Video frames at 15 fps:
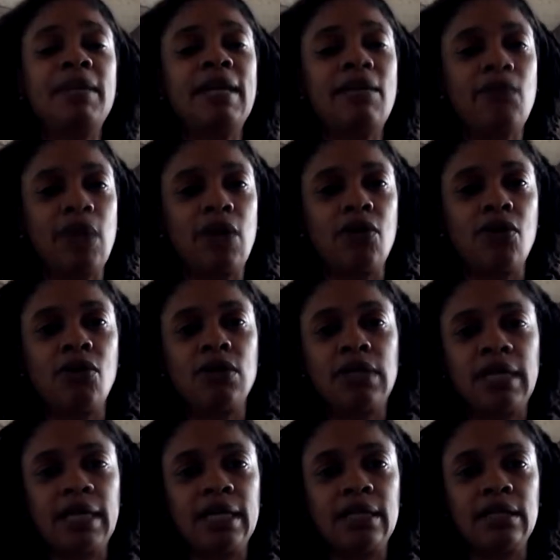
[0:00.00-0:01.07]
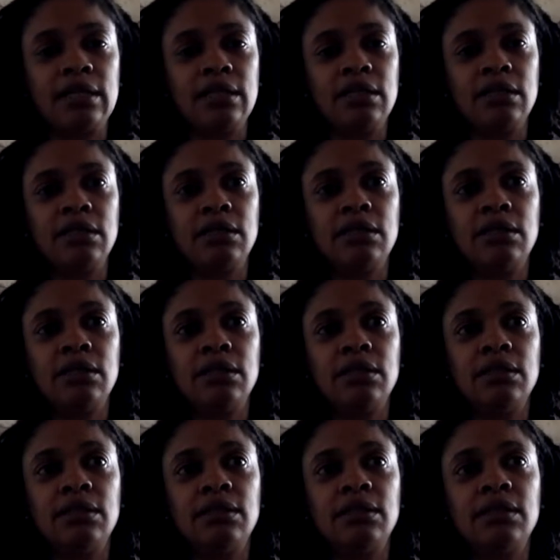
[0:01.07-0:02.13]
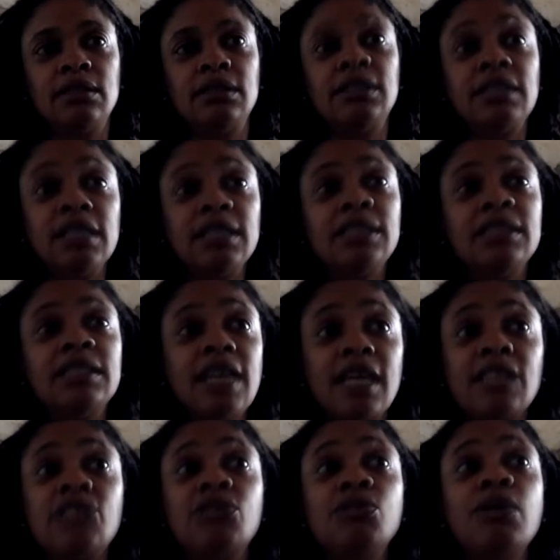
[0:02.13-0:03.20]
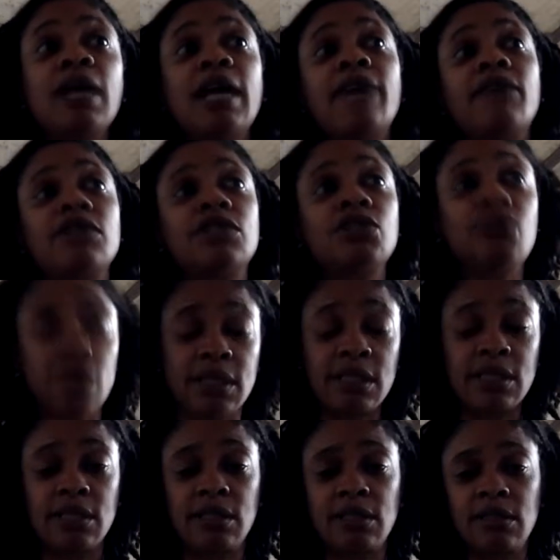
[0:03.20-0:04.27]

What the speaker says: that way all day, then yes, you have a choice.